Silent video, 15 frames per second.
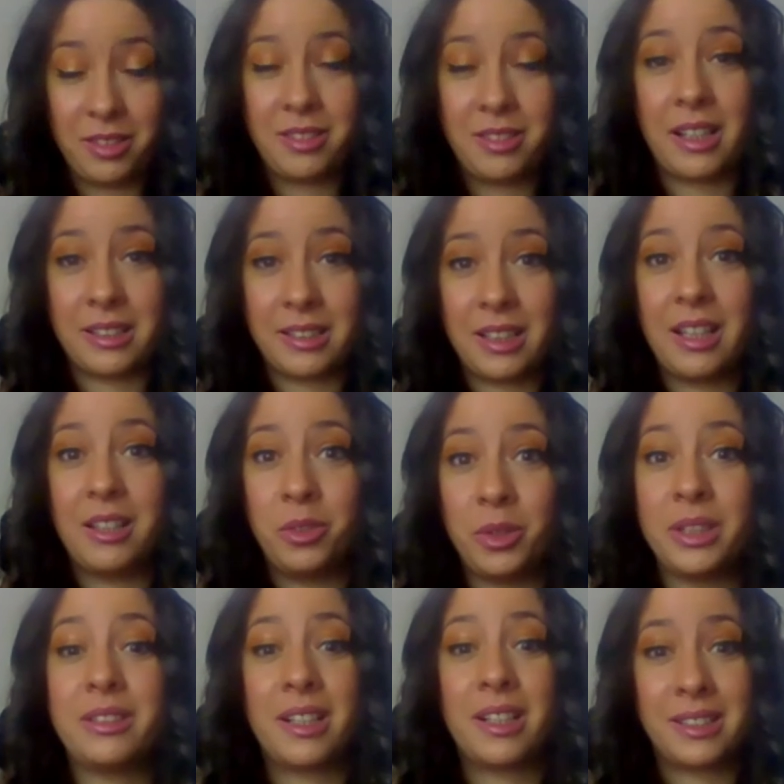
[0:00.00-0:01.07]
trans-
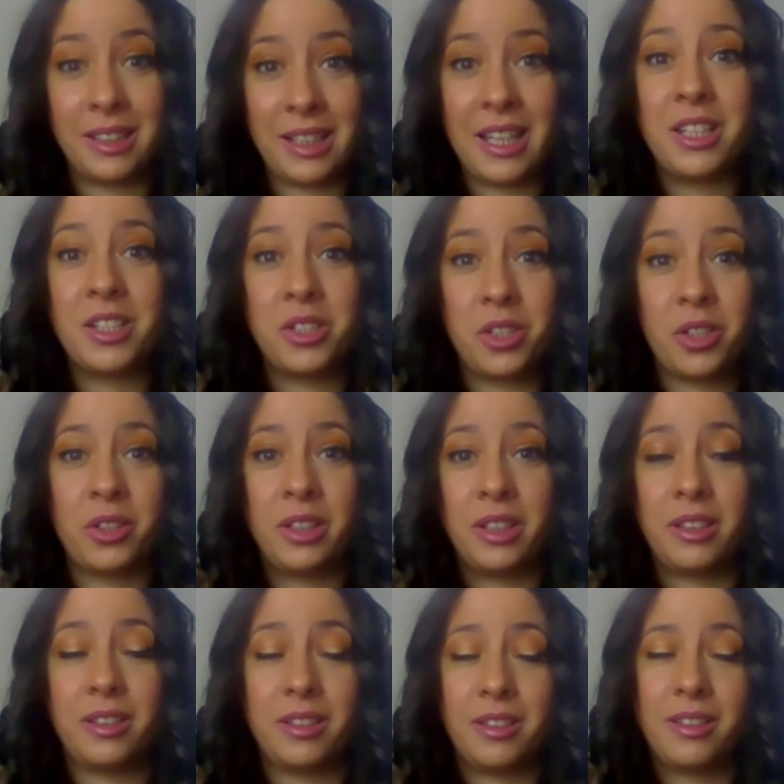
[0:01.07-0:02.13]
doing translation
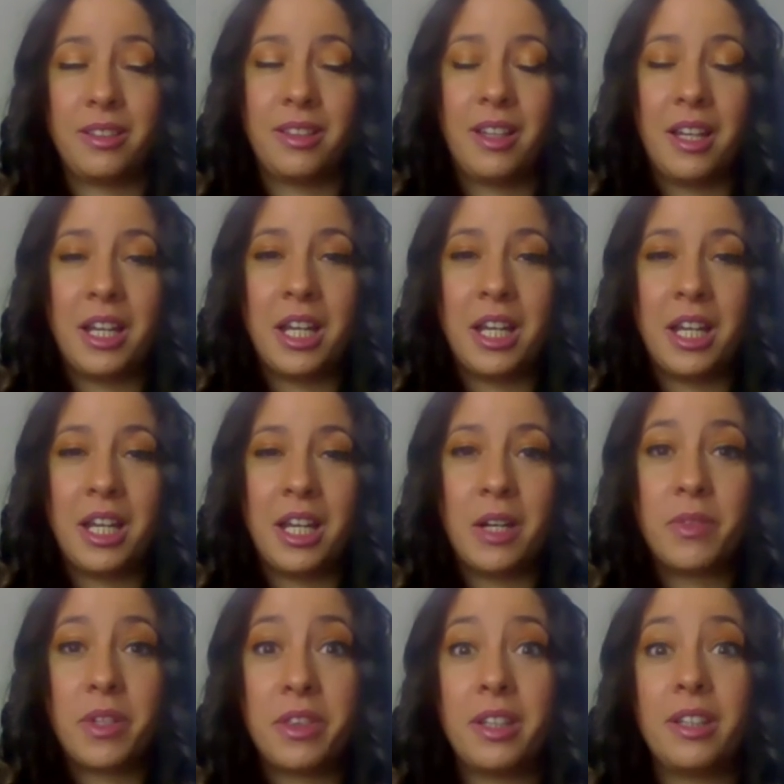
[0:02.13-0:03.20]
and wow.
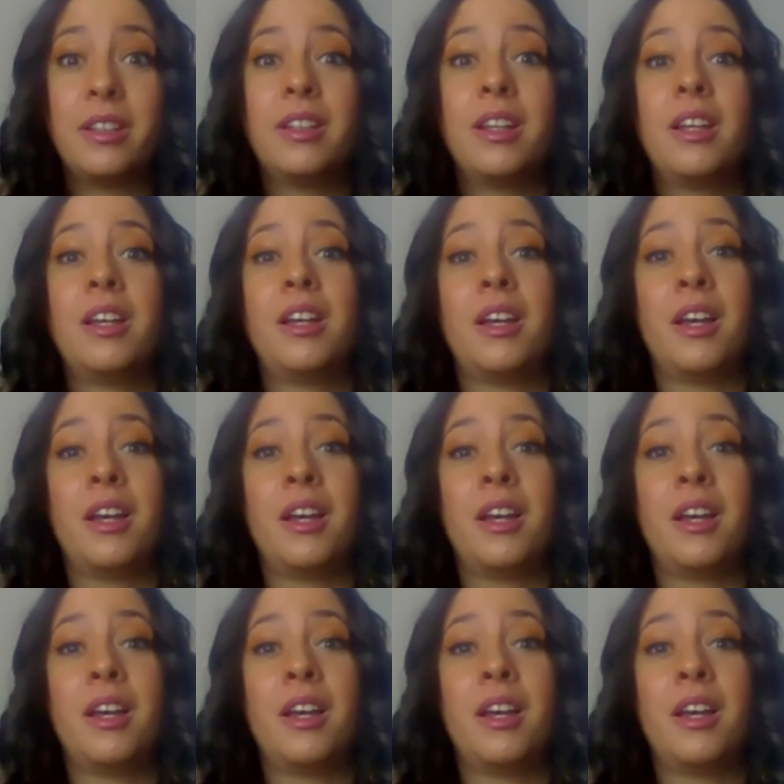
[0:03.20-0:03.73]
everything.